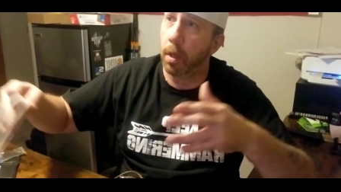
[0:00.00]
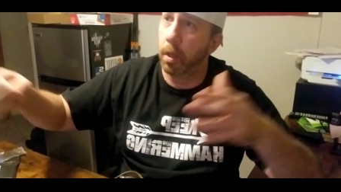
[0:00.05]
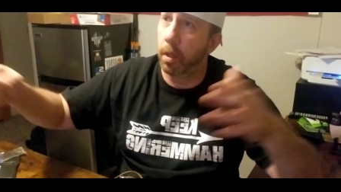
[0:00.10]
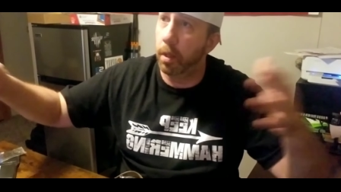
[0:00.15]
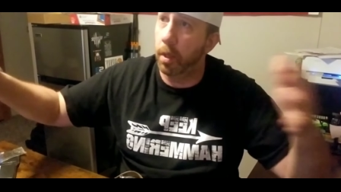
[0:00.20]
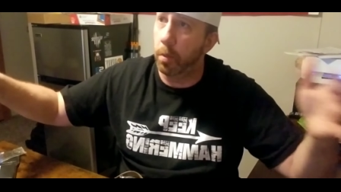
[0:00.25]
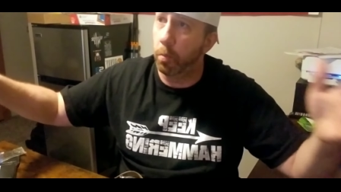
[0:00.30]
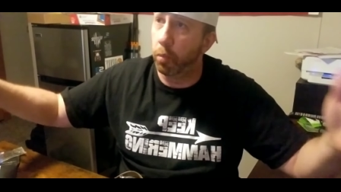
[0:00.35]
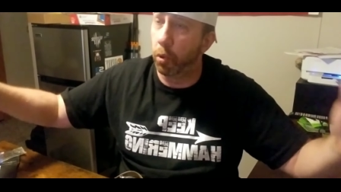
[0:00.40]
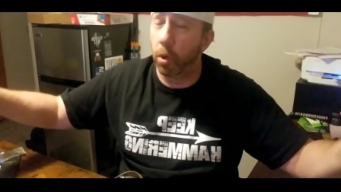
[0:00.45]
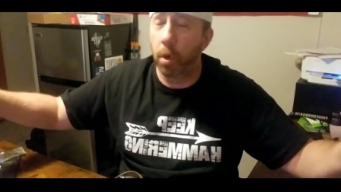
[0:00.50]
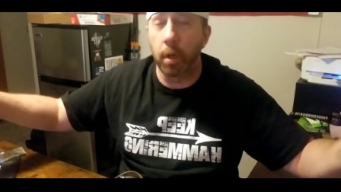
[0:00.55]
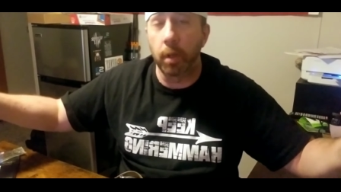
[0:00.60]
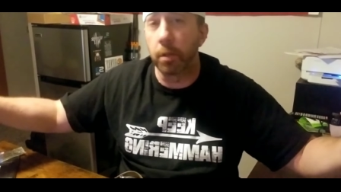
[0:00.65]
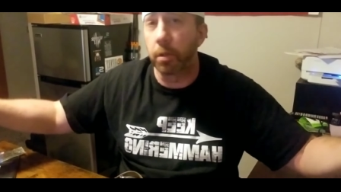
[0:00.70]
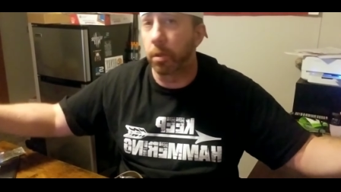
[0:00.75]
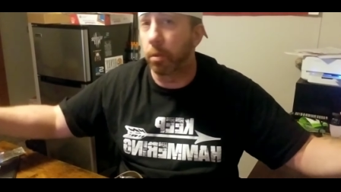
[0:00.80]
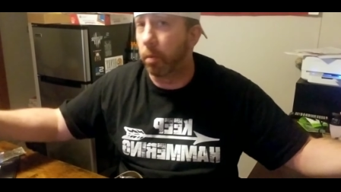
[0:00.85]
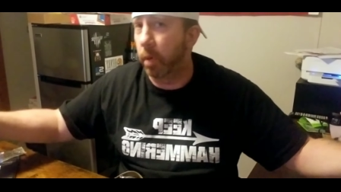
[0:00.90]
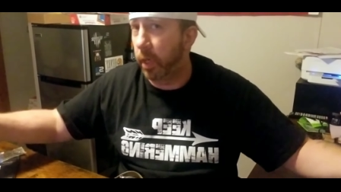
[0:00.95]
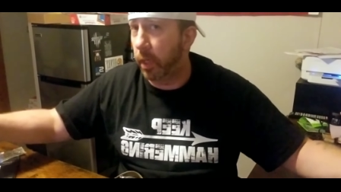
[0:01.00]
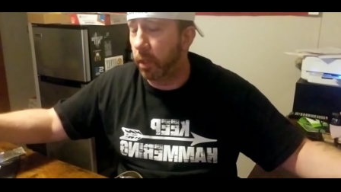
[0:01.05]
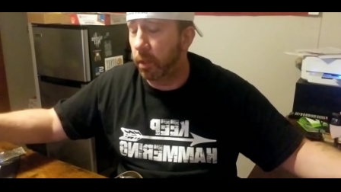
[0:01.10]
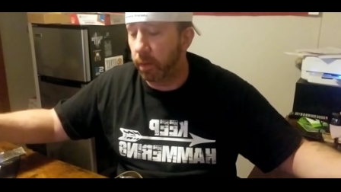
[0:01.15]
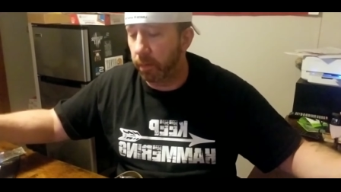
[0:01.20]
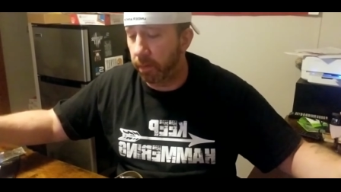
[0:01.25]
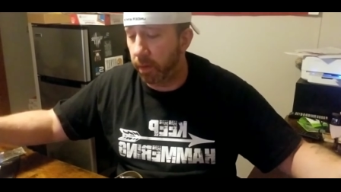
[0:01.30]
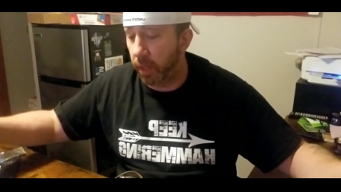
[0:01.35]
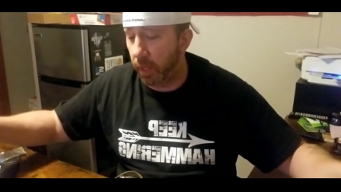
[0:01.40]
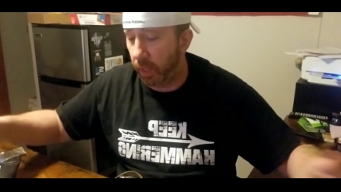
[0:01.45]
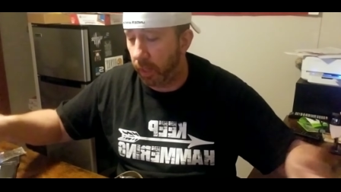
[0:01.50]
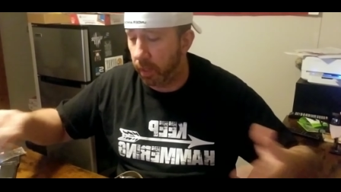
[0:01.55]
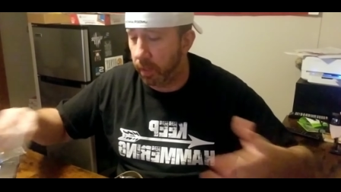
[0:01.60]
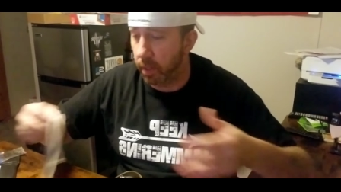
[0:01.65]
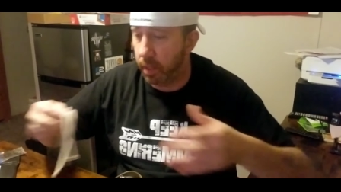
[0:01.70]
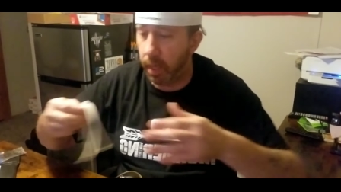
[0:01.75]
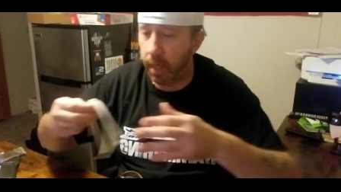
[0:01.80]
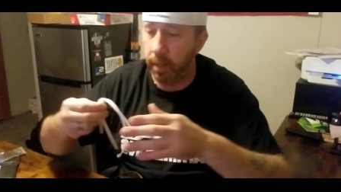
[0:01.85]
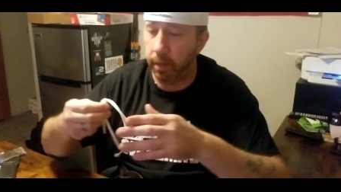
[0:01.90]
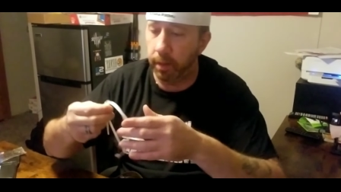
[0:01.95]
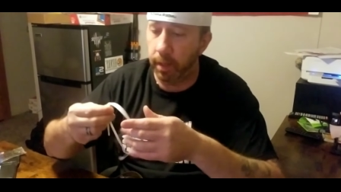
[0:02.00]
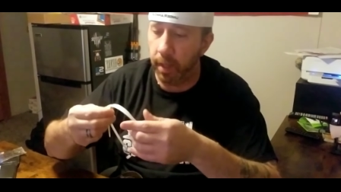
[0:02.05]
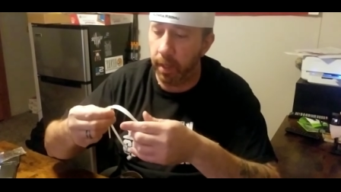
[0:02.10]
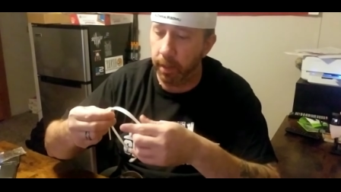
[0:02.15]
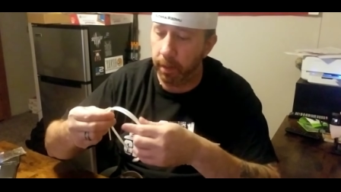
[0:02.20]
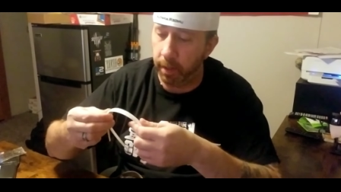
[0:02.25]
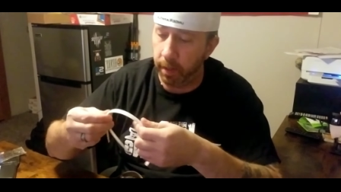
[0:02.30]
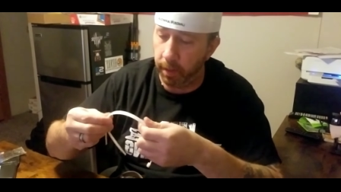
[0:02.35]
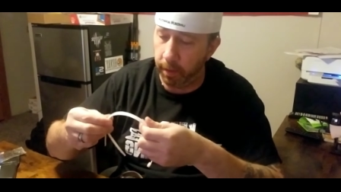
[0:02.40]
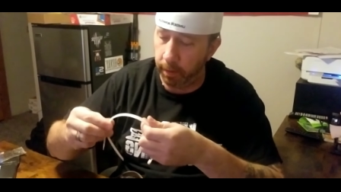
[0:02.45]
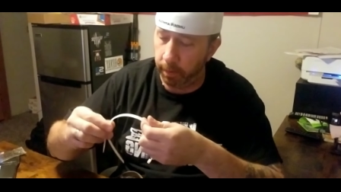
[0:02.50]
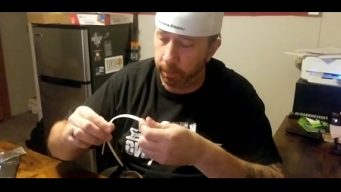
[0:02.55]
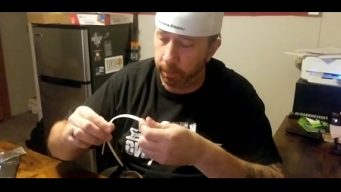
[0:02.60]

the broadest range of things, not that it